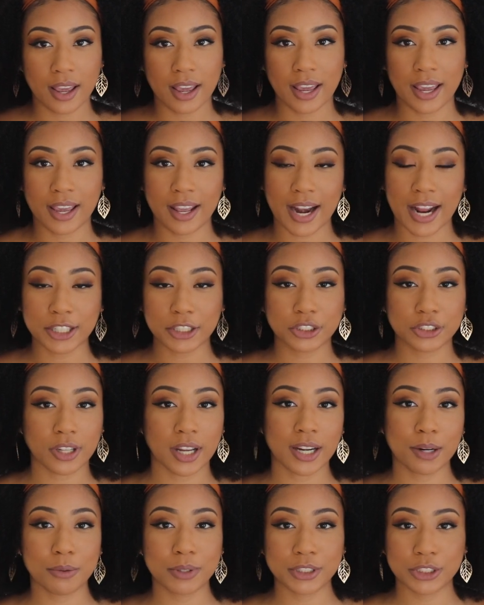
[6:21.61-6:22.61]
and I just
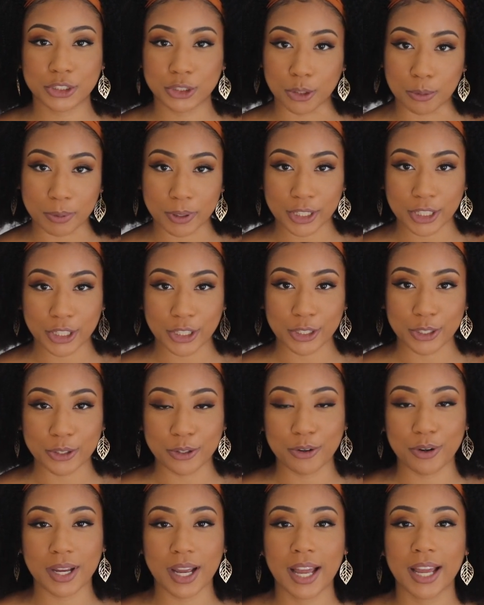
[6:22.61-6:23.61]
thought it was super
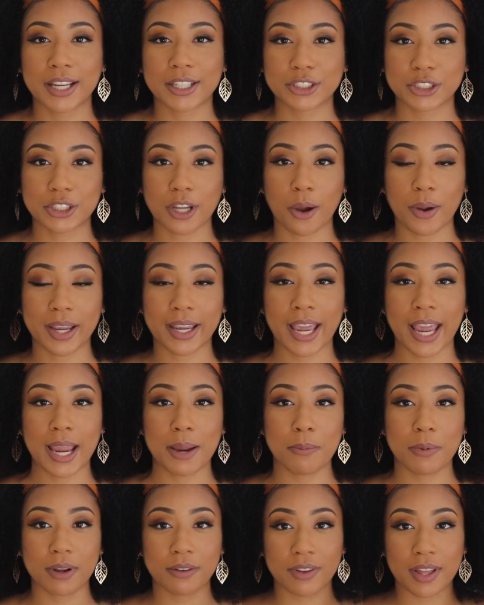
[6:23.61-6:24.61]
cute. So it
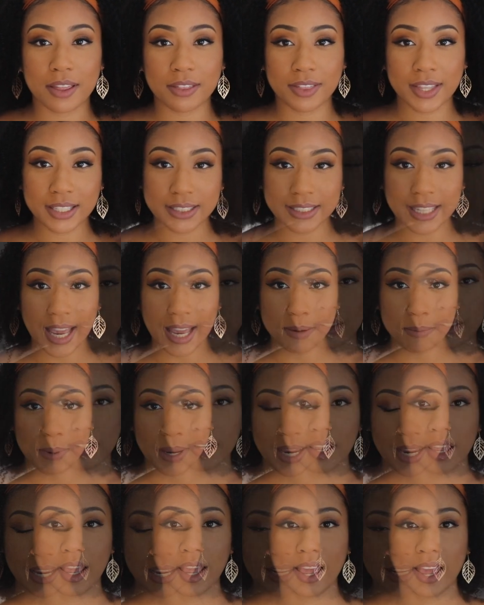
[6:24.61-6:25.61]
came with this
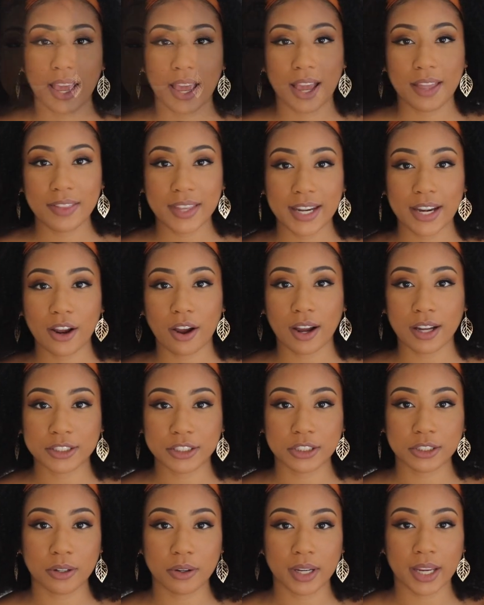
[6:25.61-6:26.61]
headband, and then it
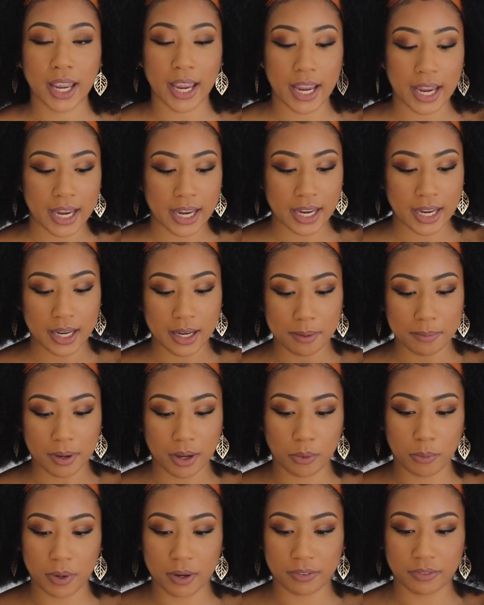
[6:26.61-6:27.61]
also came
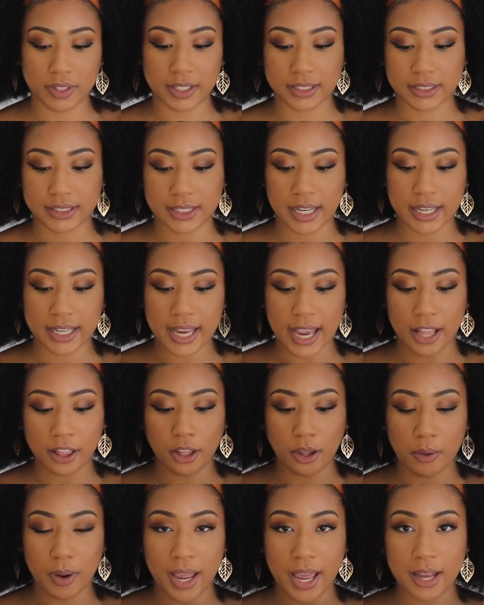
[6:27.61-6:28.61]
with this
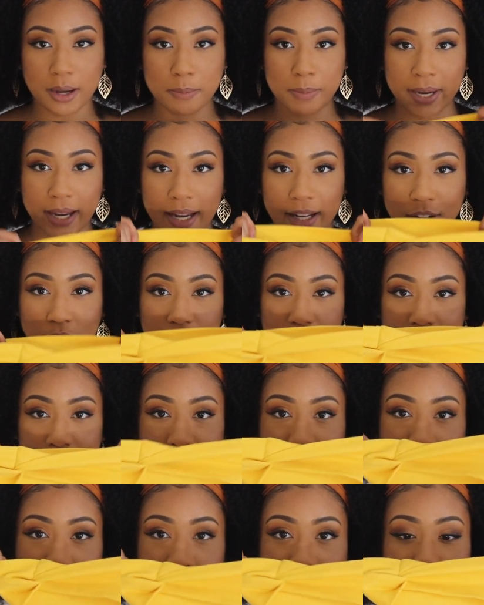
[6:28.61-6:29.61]
yellow headband
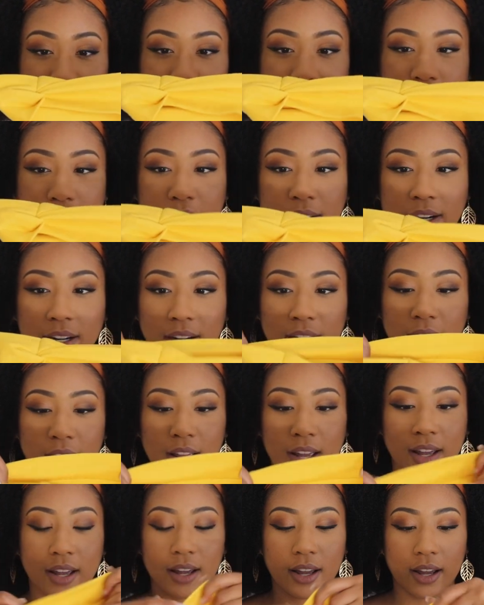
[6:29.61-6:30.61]
right here.
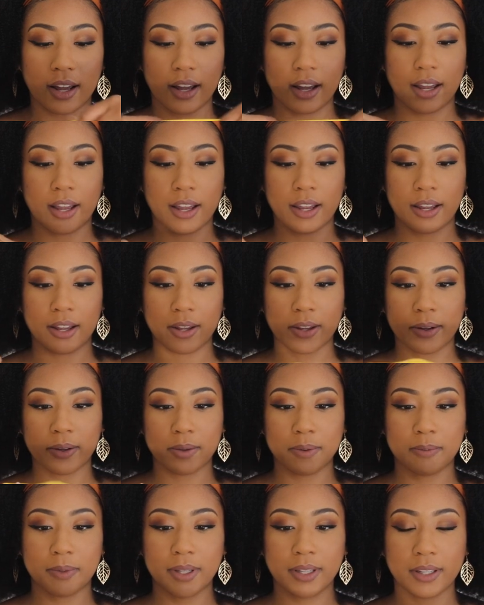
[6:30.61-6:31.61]

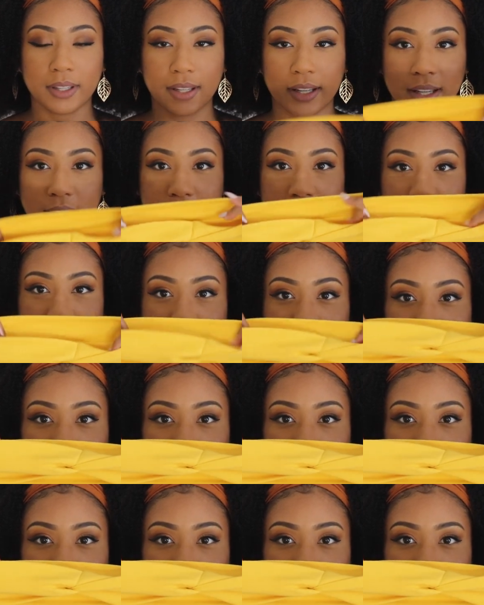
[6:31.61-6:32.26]
Um, yeah,